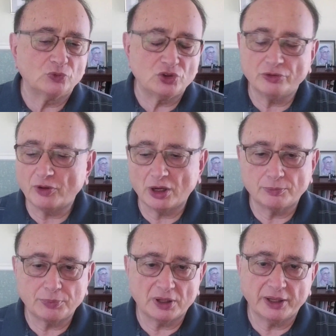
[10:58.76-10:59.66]
developed
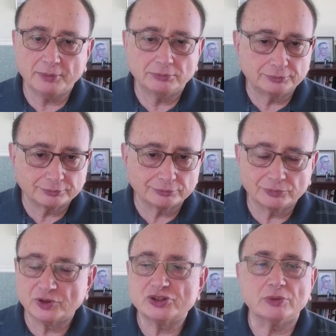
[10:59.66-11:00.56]
by
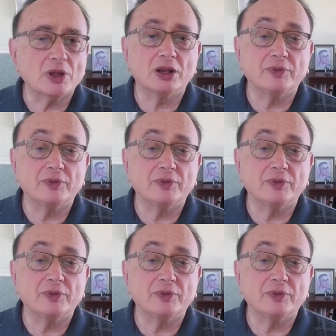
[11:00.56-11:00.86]
some kind of